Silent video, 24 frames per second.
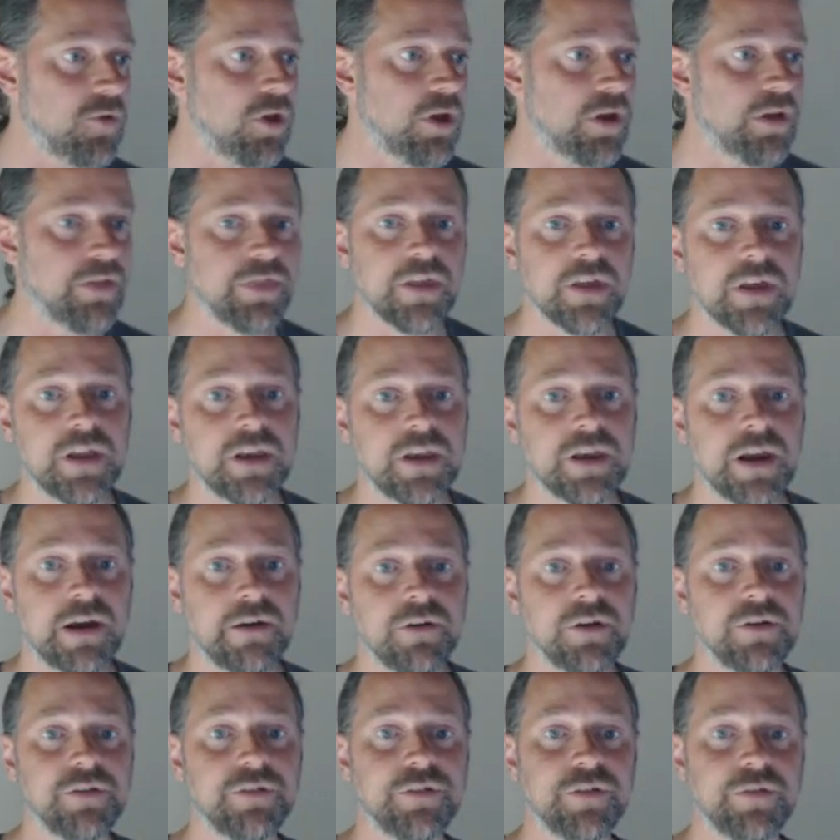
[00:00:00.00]
The
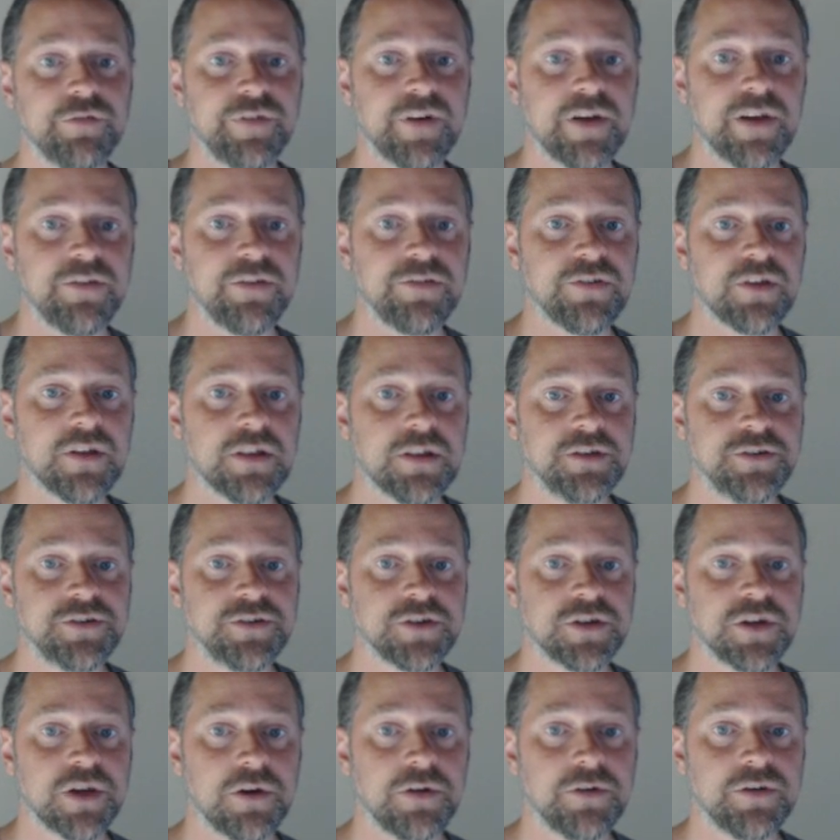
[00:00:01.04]
narrow phase
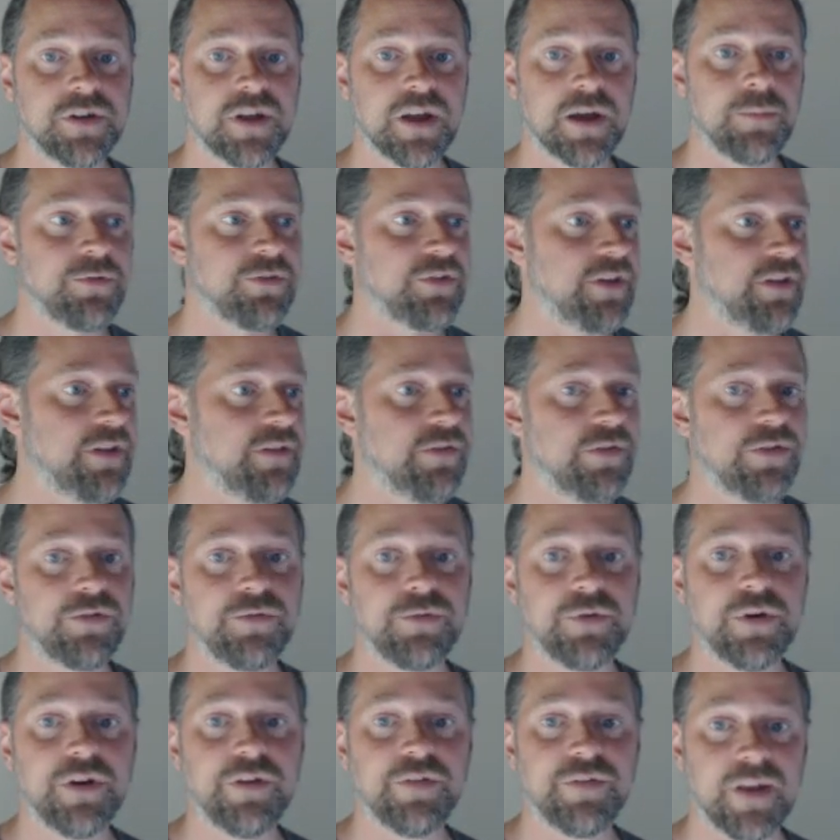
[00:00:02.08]
collision code comes in
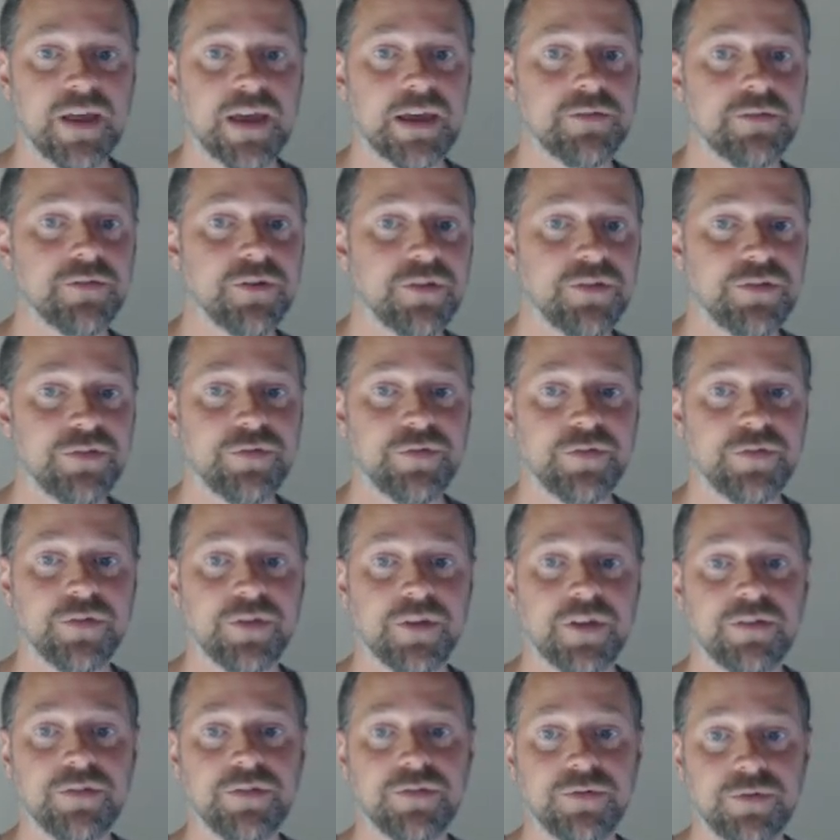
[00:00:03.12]
3 flavors for
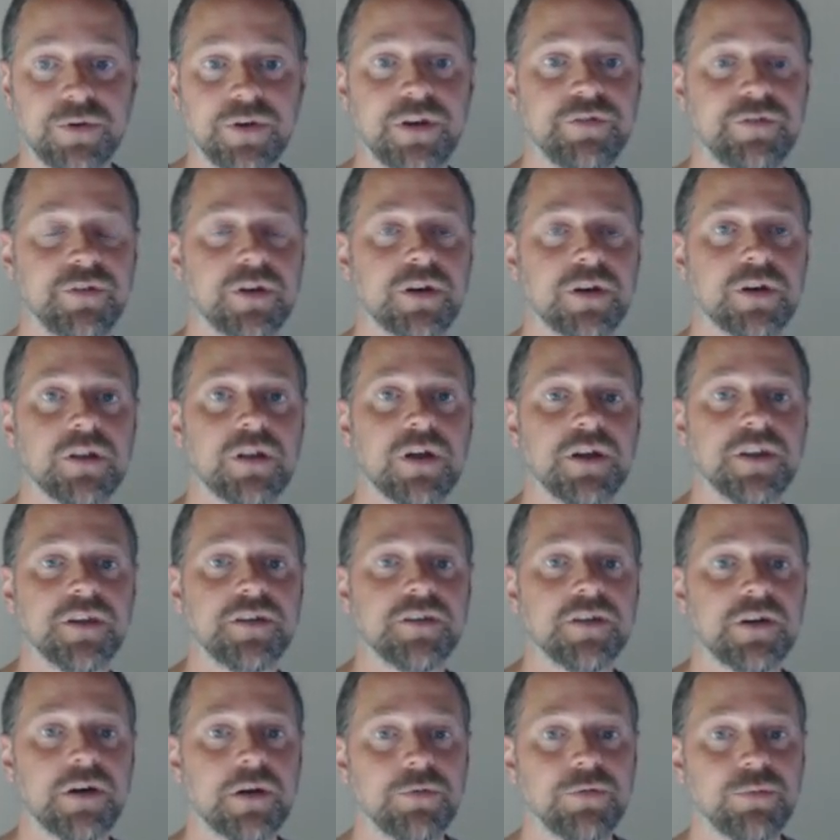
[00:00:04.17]
the 3 different collidee
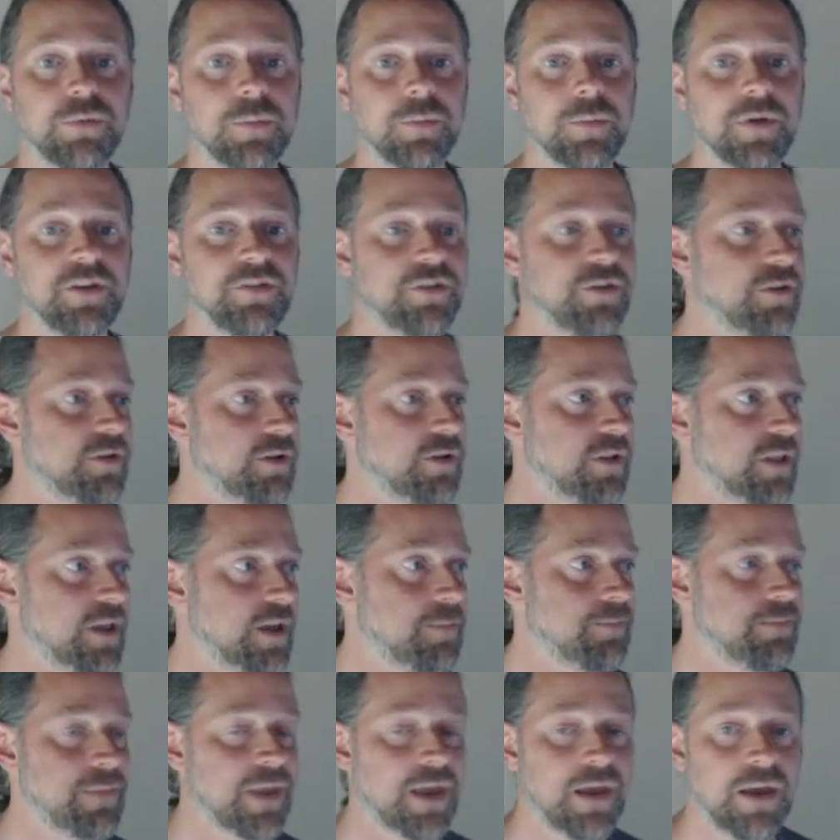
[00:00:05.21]
types we mentioned
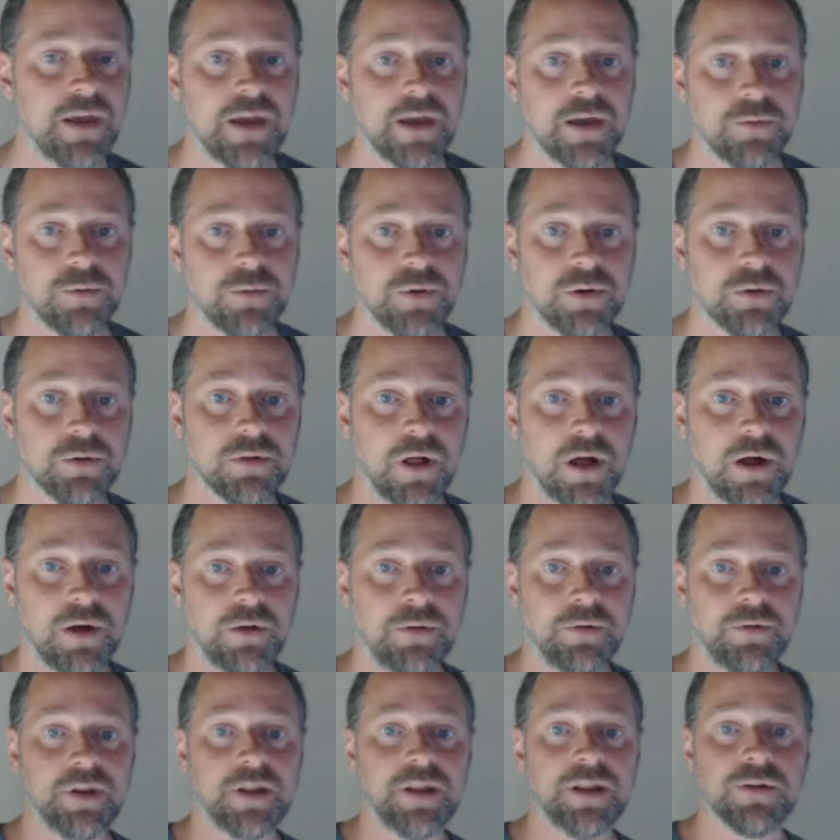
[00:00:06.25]
earlier. We will
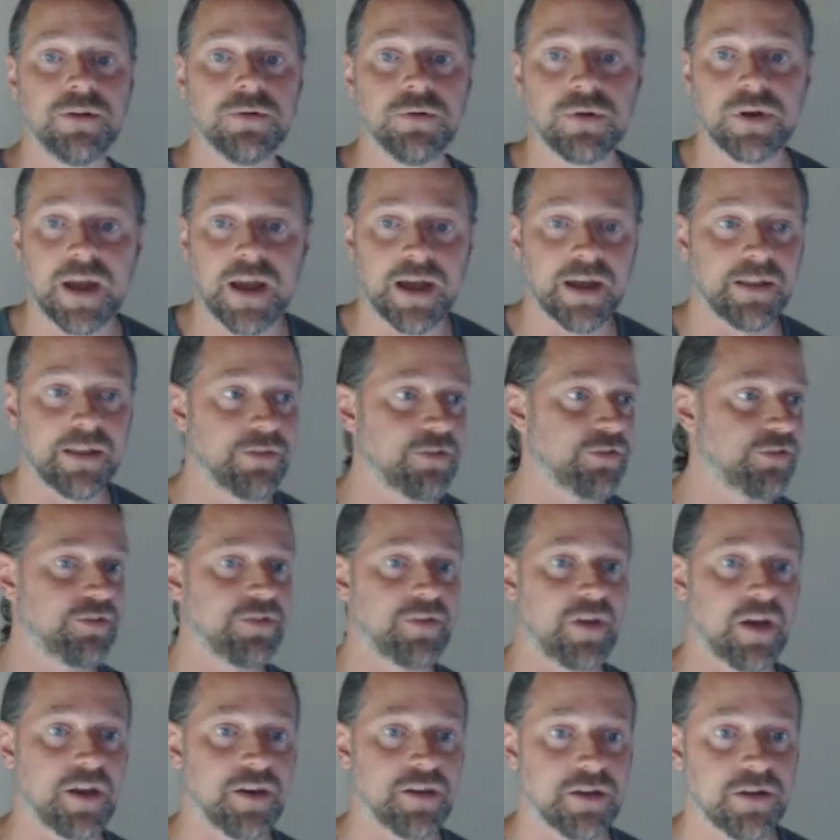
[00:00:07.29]
only look at the
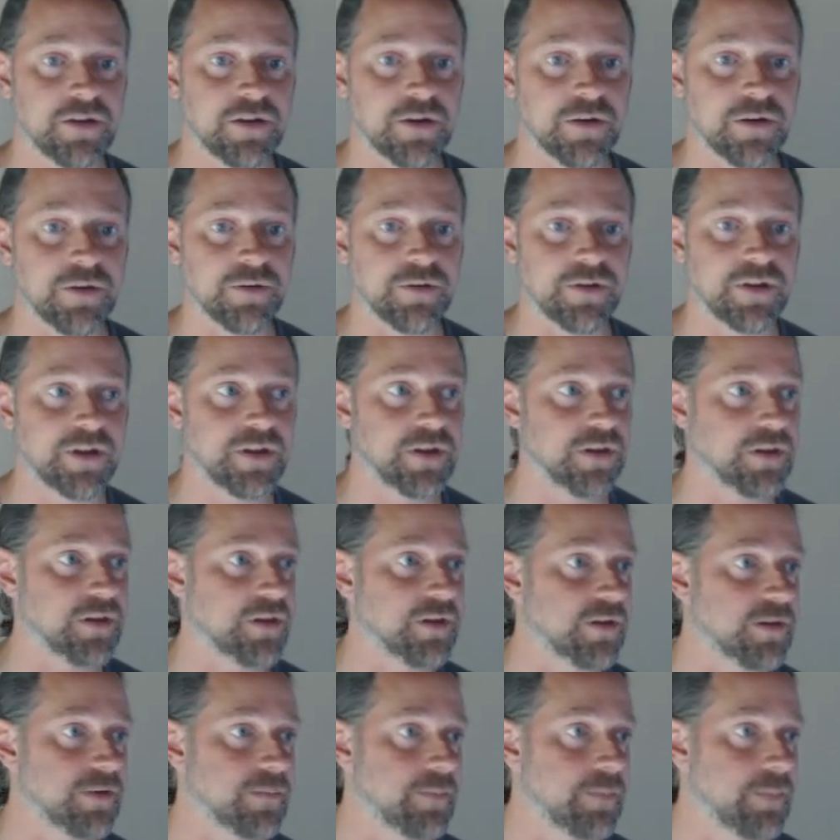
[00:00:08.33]
static code here.